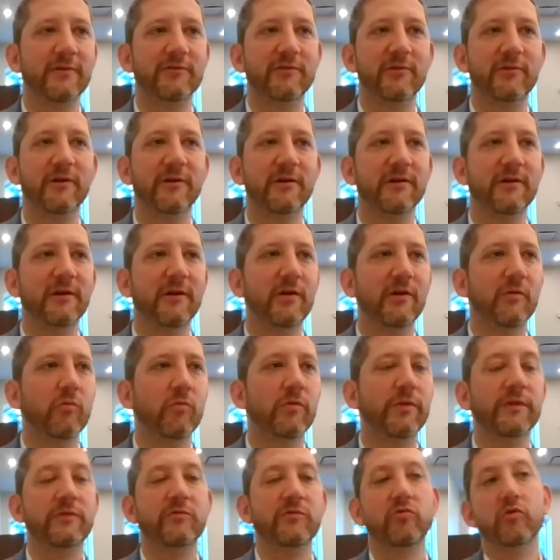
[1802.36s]
song
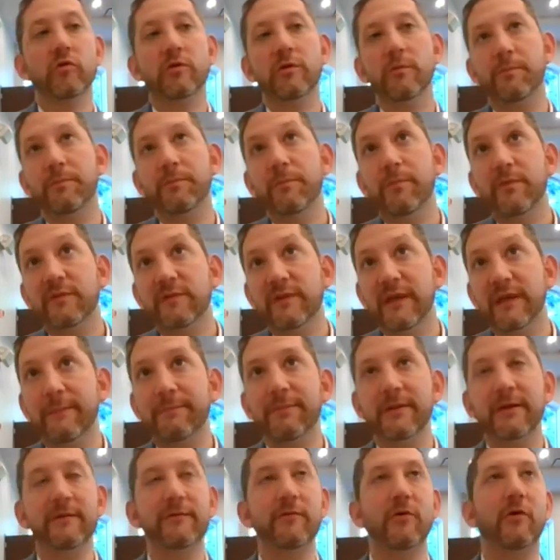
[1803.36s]
where they took a
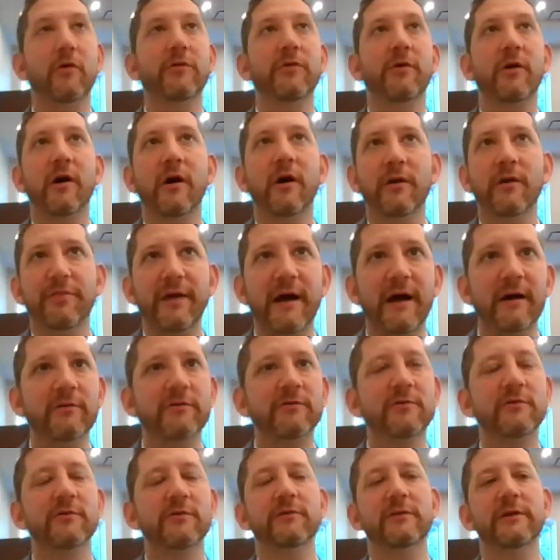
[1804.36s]
sampling of all
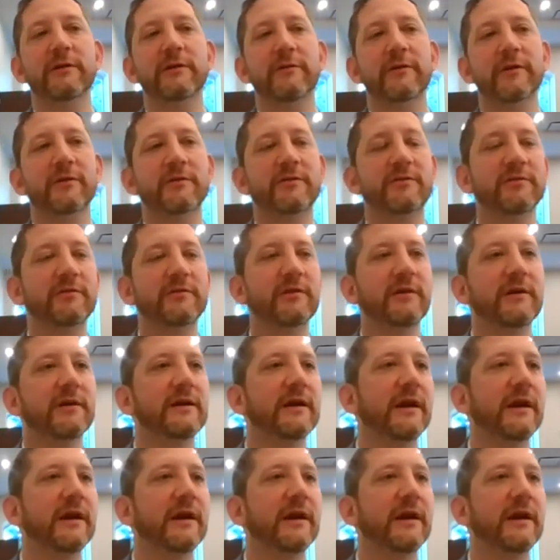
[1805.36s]
thousands of lyrics